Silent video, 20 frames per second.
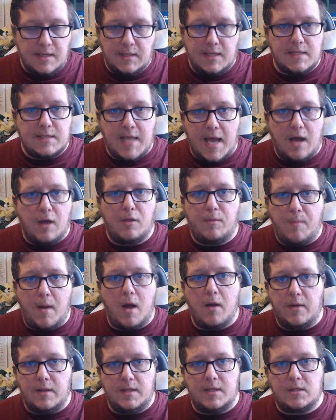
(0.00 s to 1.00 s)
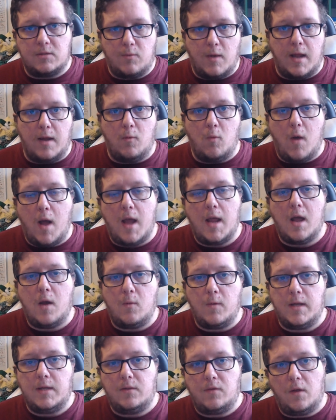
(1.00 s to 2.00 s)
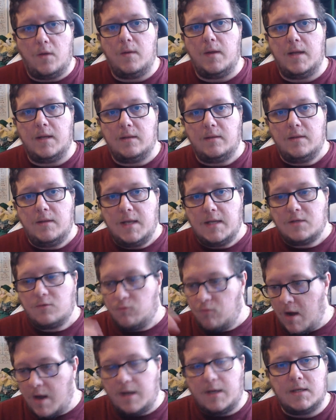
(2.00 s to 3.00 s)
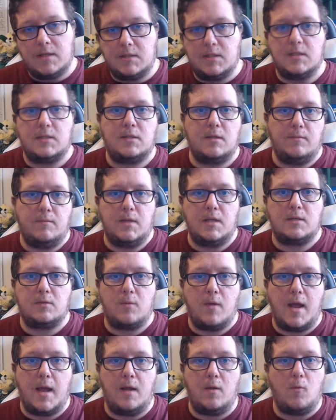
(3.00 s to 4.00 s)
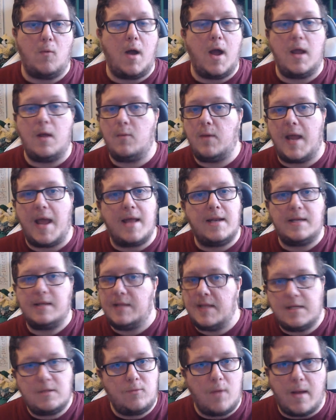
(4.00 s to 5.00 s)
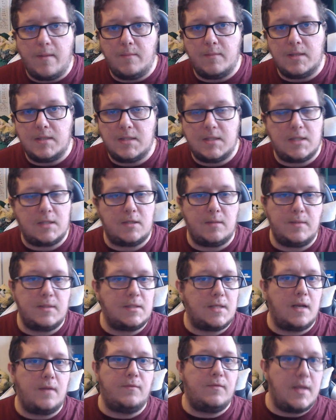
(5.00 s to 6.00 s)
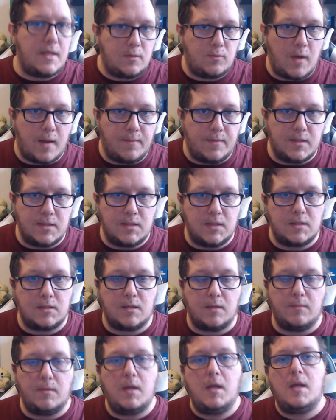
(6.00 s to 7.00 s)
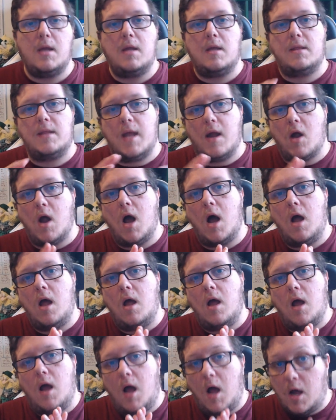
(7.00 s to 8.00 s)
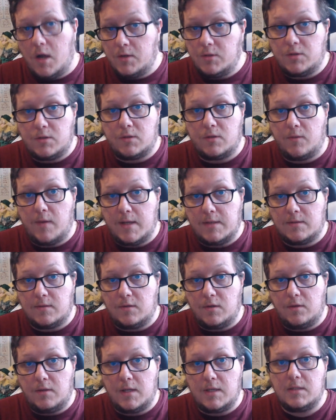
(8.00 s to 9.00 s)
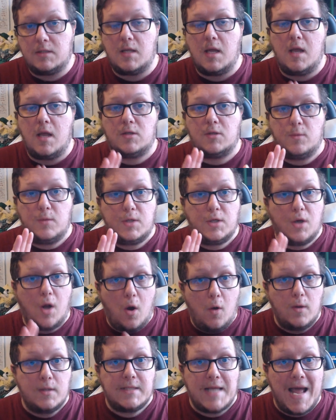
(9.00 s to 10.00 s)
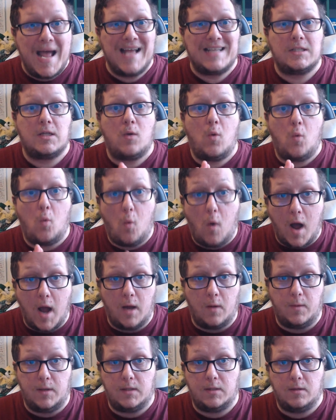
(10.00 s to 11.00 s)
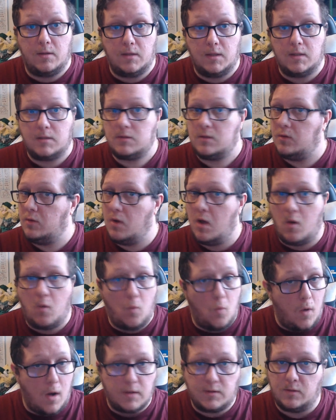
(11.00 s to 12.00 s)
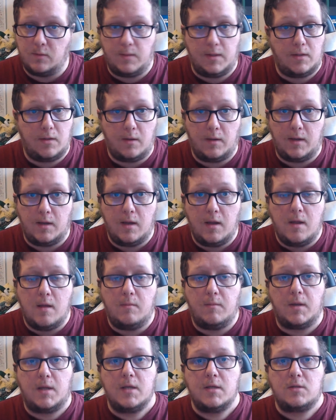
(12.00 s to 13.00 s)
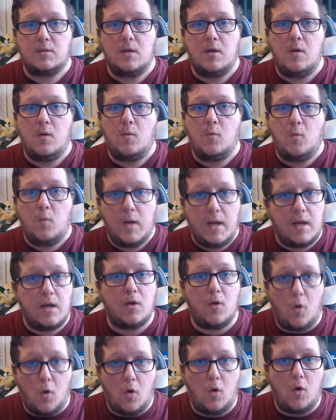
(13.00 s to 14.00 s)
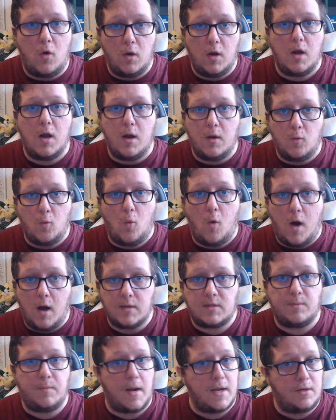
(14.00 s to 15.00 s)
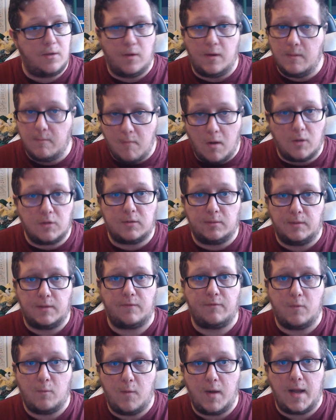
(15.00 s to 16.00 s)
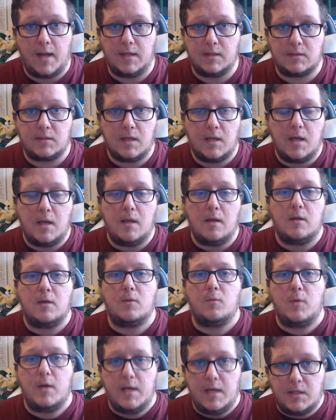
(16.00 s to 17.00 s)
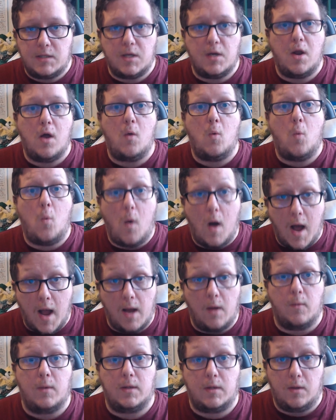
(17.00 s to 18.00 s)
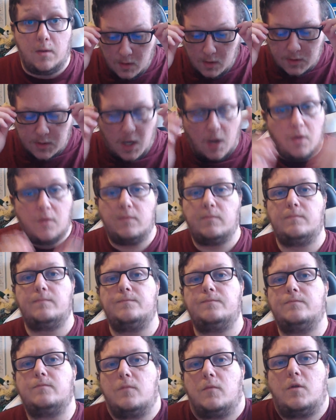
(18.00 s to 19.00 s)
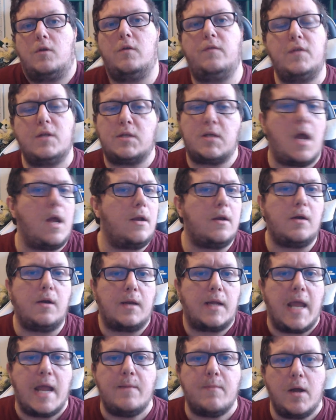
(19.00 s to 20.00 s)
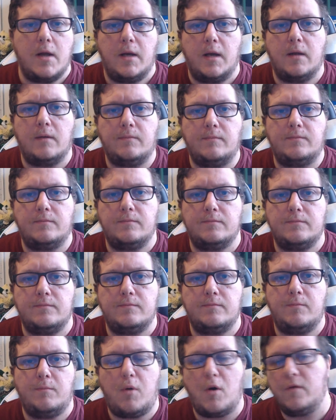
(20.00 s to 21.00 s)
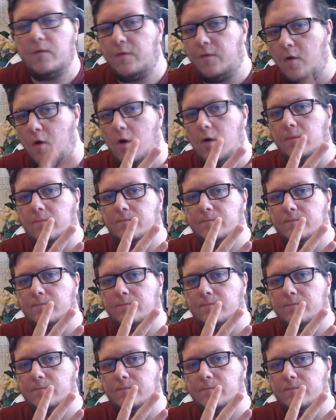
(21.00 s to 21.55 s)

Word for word: this health bar in this way? Why are we doing this running system this way? Why are we adding this weapon system instead of this weapon system? There are hundreds of ways to do things, so we should always ask why are we doing this, not what are we doing? Because we can all learn what by doing multiple different ways. We need to know why we're doing. So you've decided on a game idea. Point four,